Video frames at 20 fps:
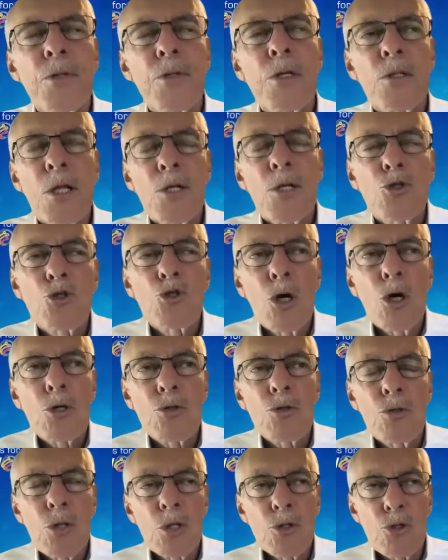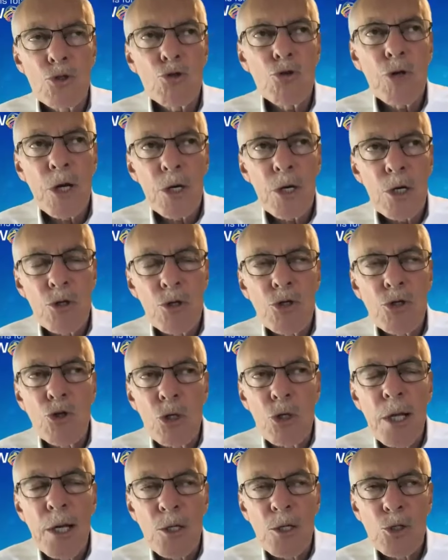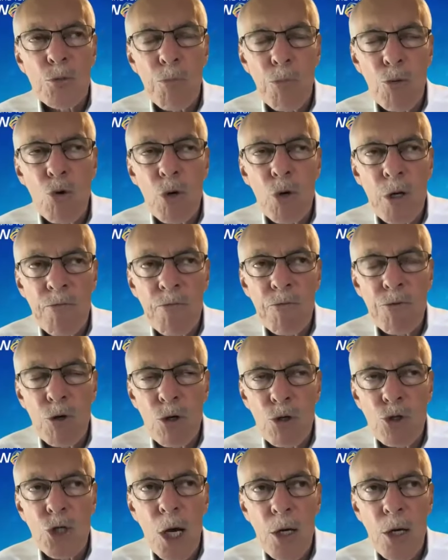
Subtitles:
address your last point first.